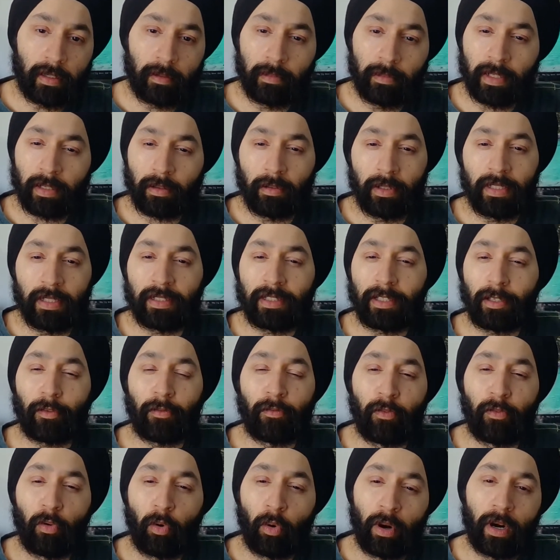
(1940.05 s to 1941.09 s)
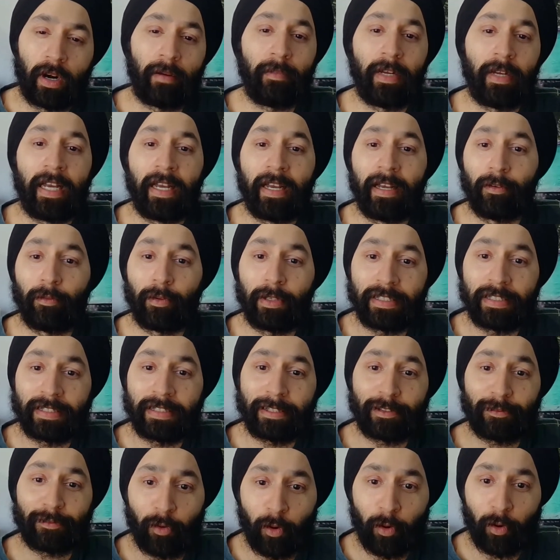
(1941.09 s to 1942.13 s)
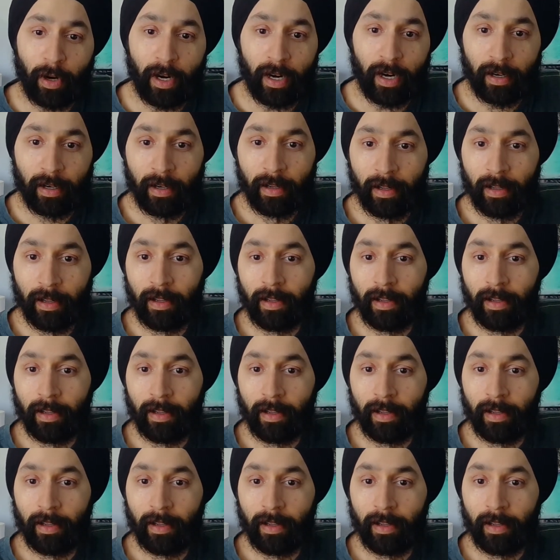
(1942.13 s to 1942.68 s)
I'm like, what is this for, man? What is this for?